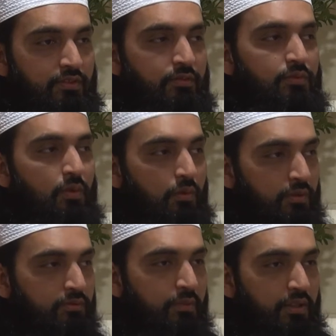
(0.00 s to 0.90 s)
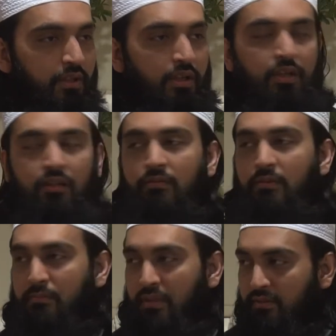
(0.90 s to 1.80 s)
He would always be
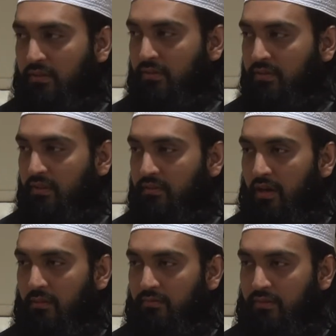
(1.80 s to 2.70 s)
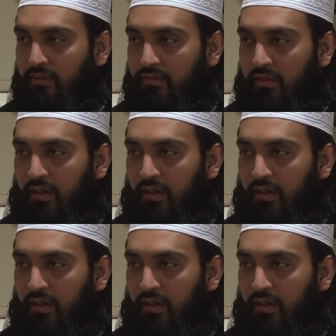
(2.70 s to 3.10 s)
the person to say salam first.